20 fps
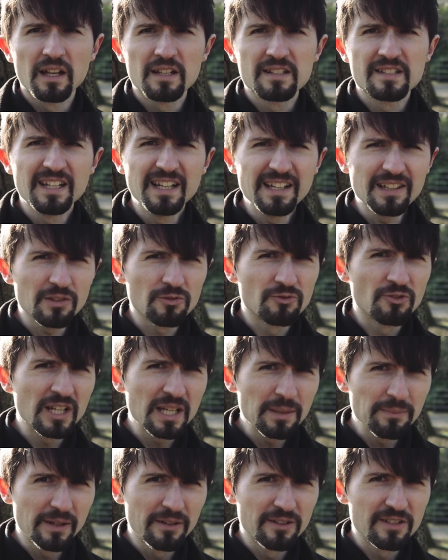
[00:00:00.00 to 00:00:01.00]
Take the
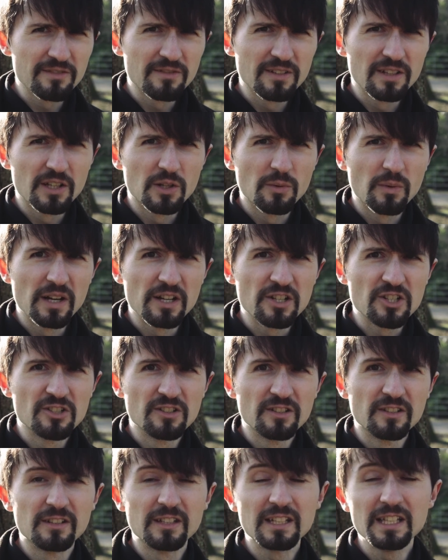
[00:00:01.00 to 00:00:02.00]
rape out of the equation
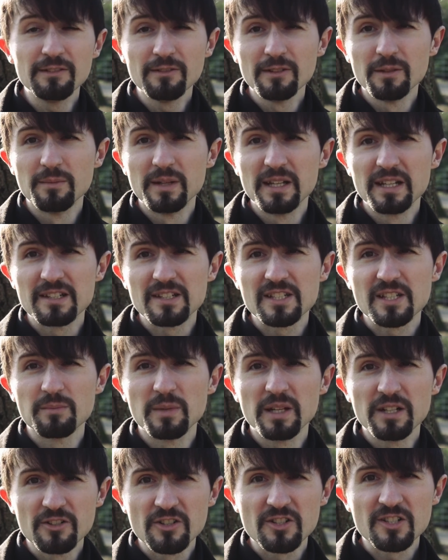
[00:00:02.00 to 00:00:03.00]
and it even makes some
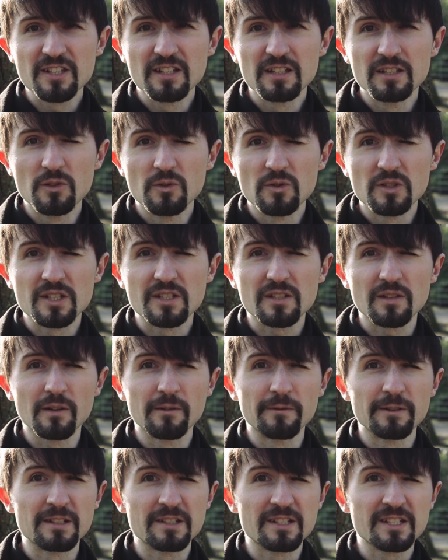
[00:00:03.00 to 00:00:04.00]
interesting use
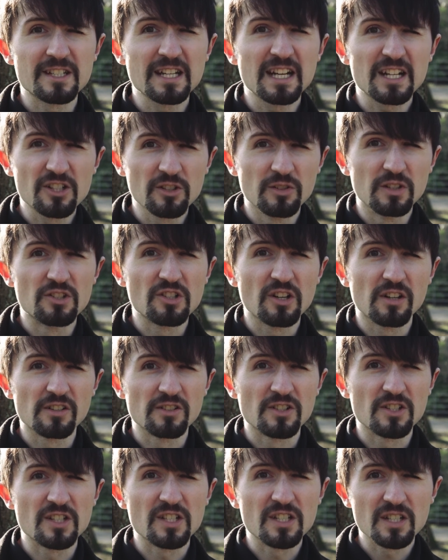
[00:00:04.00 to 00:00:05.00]
of its sexually
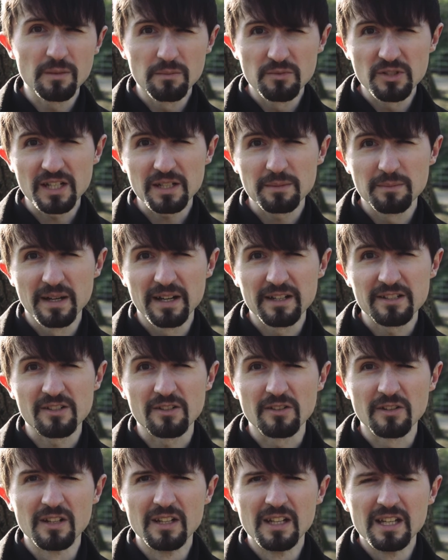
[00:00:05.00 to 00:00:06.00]
charged subject
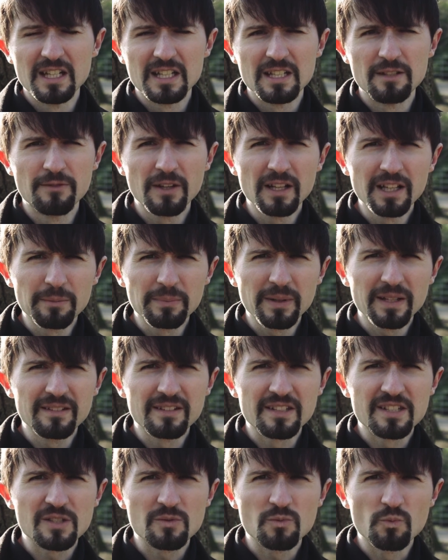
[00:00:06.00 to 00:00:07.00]
matter, developing
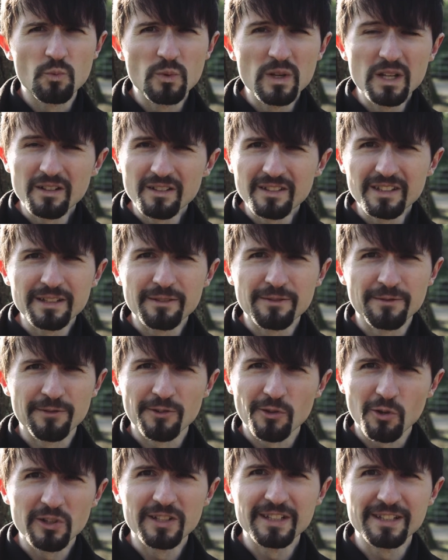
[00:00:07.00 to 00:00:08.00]
this weirdly
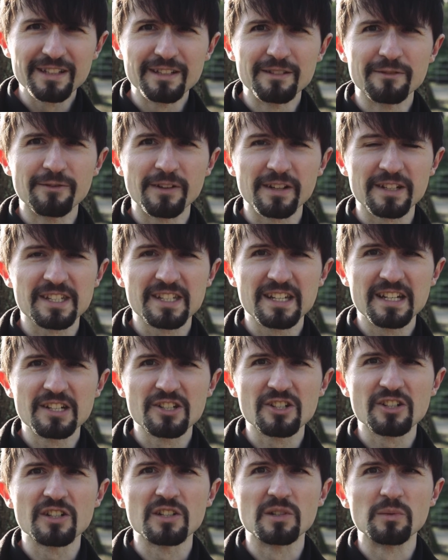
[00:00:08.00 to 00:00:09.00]
Freudian
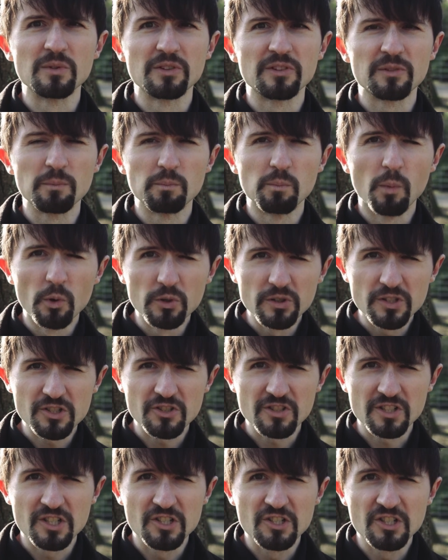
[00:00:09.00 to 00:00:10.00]
fixation with
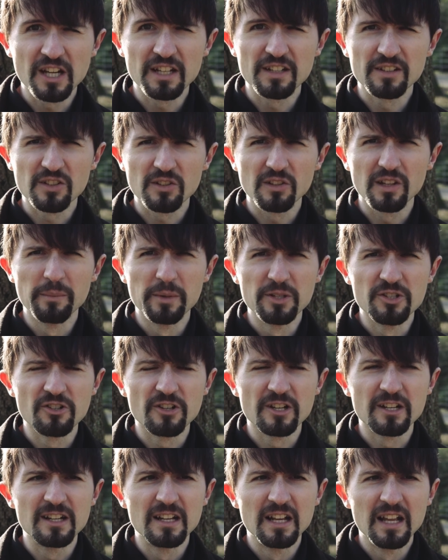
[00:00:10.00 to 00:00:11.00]
monstrous genital
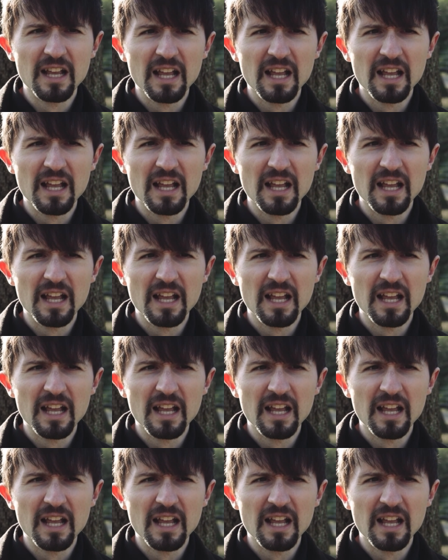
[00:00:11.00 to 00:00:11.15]
imagery